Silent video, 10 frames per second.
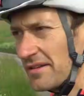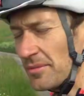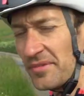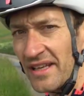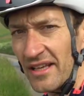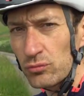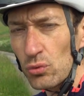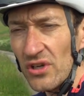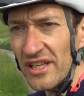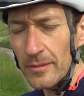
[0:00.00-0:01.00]
Something that's
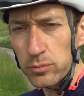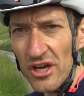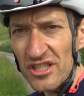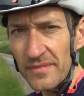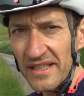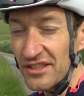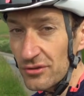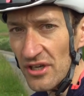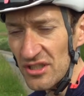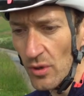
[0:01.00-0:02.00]
really impressed me
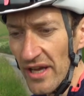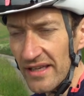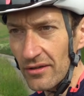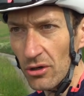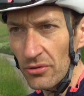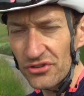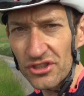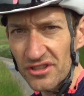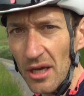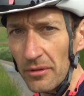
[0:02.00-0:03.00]
straight away on
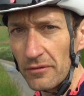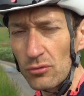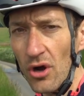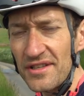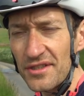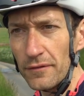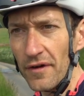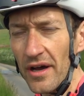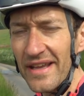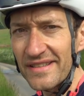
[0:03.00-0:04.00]
just a couple of rides so
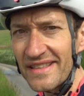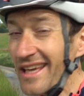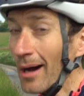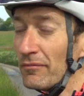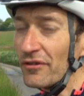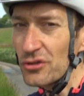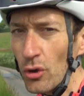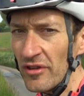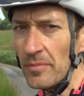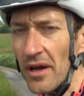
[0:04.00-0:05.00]
far is the comfort
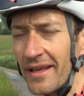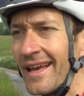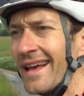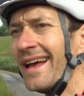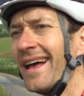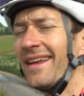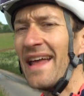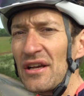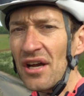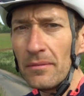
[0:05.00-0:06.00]
of this bike.
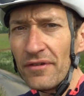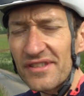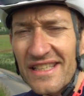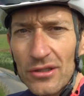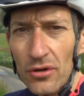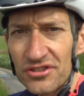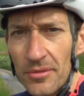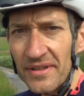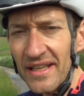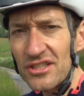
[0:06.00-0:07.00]
Now comfort is not
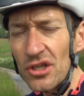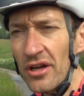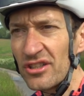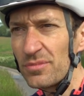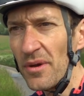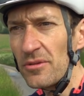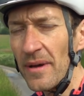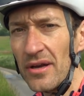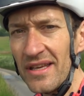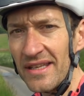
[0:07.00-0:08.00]
something that Giant spoke
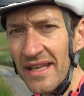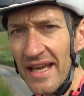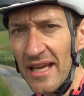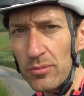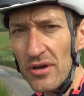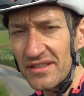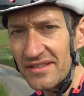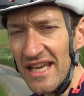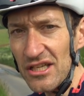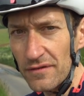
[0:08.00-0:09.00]
about in their
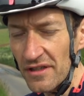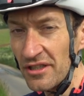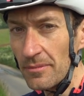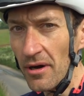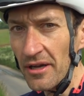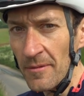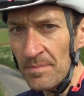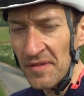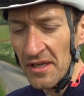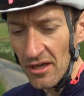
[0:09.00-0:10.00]
presentation for this new bike,
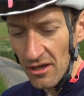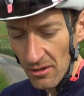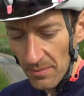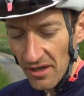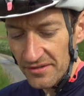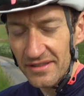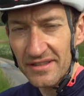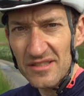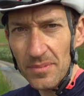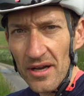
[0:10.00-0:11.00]
but
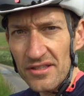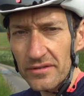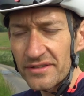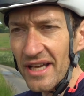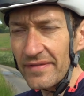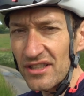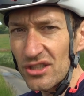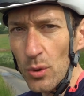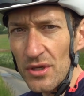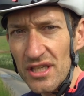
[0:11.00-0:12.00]
despite just having
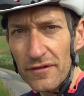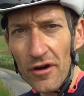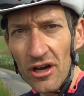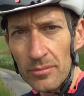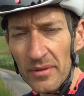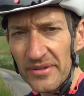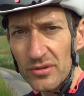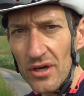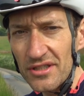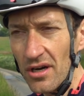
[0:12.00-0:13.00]
twenty-five
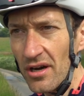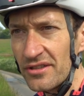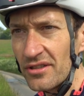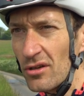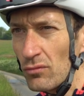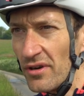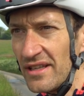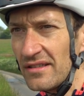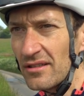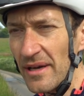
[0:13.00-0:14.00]
millimeter wide tyres, running